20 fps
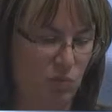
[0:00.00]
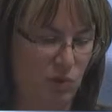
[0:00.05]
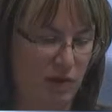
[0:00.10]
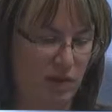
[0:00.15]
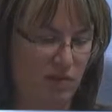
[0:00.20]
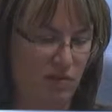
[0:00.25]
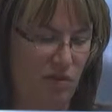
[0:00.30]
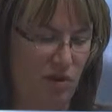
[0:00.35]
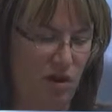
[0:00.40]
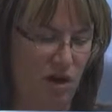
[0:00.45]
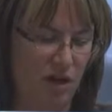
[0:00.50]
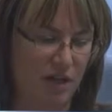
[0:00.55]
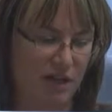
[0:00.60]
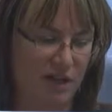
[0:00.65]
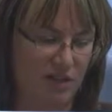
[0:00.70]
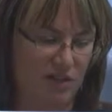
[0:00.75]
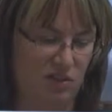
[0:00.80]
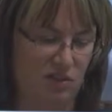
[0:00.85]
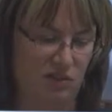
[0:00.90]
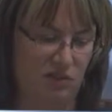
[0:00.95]
with
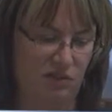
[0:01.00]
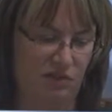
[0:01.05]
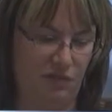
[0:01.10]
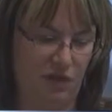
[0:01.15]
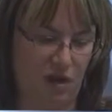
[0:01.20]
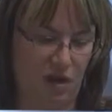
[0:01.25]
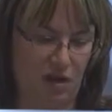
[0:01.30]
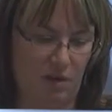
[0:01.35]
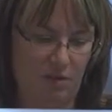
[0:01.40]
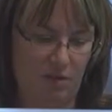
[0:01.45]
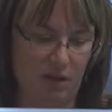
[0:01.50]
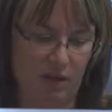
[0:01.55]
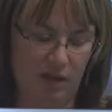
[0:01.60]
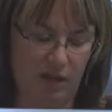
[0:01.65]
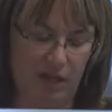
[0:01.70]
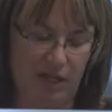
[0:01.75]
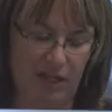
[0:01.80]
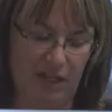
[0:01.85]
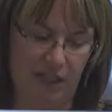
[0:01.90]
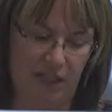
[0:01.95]
audits from
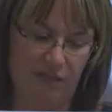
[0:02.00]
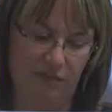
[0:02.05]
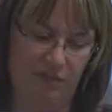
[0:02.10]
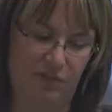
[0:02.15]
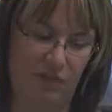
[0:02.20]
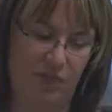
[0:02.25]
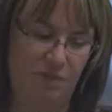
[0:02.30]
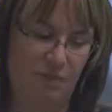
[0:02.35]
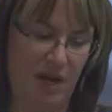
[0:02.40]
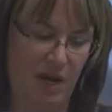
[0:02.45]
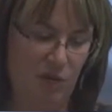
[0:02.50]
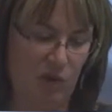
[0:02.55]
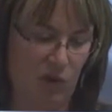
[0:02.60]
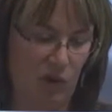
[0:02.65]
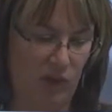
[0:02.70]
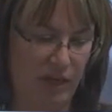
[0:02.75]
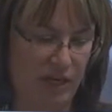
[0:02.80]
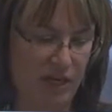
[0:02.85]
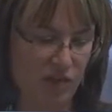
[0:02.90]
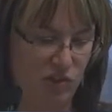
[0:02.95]
any of the
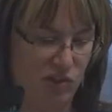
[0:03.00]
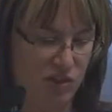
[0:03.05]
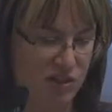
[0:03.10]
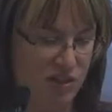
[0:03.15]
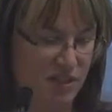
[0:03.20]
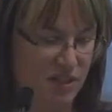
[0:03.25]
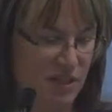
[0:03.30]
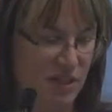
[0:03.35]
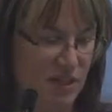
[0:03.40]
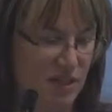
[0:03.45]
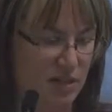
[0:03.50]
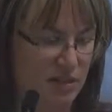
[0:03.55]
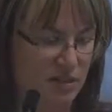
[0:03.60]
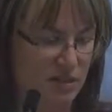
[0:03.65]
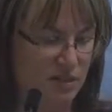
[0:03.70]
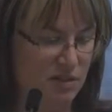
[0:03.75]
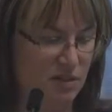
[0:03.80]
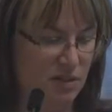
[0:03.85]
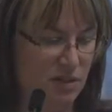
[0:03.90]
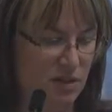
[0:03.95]
payroll
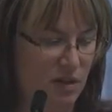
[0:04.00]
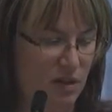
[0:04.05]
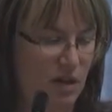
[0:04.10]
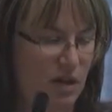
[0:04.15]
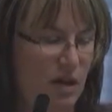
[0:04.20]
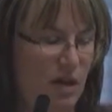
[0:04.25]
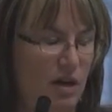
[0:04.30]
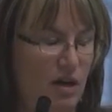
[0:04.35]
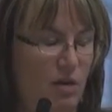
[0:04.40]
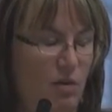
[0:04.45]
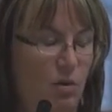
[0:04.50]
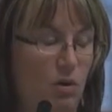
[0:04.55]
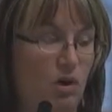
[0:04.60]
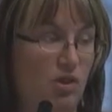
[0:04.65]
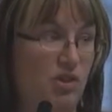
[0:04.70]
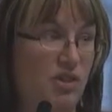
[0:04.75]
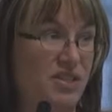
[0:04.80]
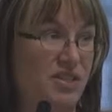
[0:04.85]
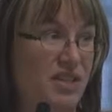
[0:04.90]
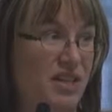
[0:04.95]
agencies or
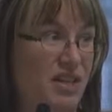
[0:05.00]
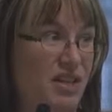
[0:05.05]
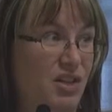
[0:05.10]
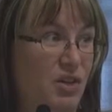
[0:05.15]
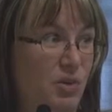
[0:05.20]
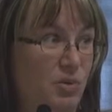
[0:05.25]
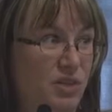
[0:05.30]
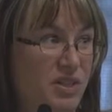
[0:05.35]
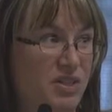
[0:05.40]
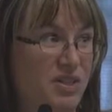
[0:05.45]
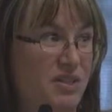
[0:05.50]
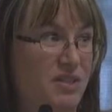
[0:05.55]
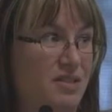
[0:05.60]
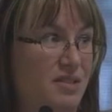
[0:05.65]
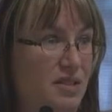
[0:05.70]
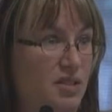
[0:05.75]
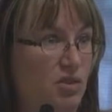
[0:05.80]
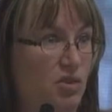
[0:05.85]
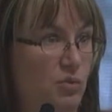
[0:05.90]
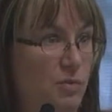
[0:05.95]
address any notices
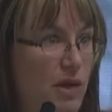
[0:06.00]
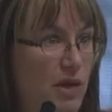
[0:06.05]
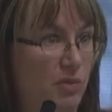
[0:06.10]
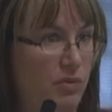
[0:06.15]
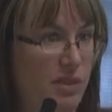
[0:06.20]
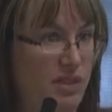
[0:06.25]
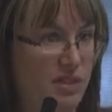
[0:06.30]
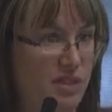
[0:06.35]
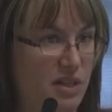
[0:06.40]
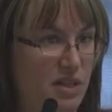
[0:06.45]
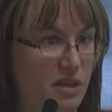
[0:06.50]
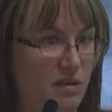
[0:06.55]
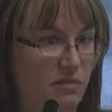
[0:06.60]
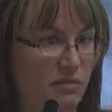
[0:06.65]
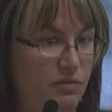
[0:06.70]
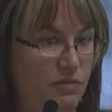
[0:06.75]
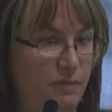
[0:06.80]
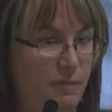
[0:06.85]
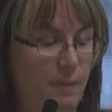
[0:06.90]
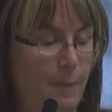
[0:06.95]
that you may receive.
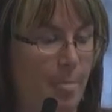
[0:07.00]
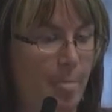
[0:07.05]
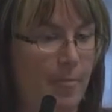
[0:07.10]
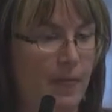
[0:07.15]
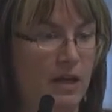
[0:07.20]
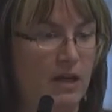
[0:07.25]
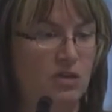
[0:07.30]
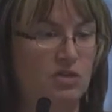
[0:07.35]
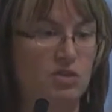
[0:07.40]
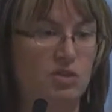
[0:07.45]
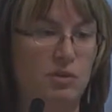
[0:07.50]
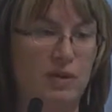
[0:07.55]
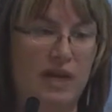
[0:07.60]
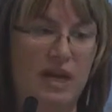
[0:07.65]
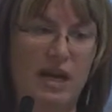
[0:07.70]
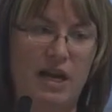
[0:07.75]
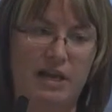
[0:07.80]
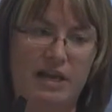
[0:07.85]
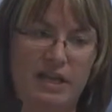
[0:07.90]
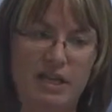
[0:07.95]
So
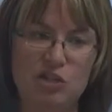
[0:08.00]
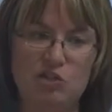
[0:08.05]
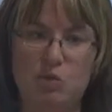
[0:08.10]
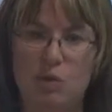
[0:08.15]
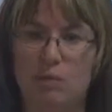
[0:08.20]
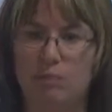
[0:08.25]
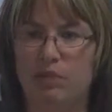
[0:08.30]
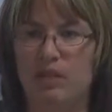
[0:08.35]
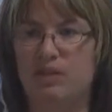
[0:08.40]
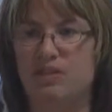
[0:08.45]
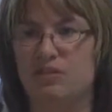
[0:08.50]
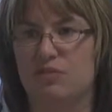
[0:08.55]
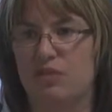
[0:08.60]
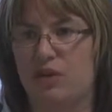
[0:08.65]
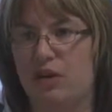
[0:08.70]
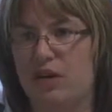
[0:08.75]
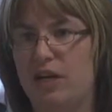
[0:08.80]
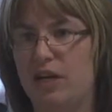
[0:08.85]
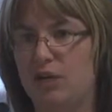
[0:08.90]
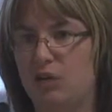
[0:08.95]
again, each one plays a
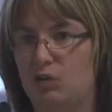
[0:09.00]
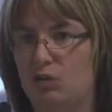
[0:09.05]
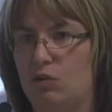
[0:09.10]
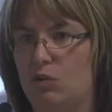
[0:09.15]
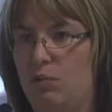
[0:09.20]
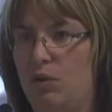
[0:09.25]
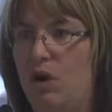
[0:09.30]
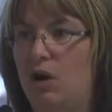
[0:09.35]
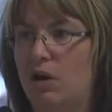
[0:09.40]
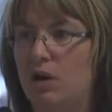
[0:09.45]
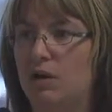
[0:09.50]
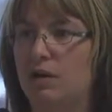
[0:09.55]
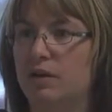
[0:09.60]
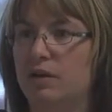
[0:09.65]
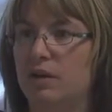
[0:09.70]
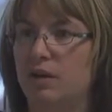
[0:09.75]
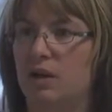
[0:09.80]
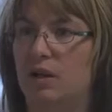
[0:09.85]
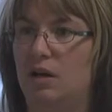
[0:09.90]
very integral part